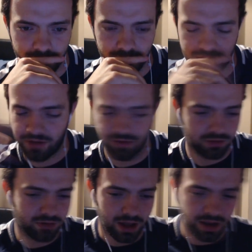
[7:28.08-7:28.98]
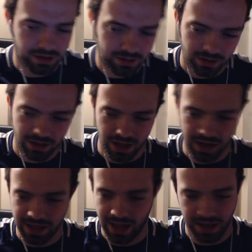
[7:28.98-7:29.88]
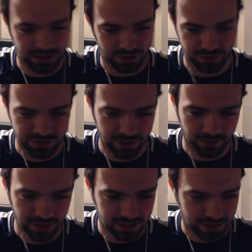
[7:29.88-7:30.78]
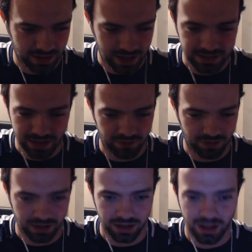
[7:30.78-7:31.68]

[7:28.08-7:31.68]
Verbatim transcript: Definitely related. And he hates her for some reason. That's definitely...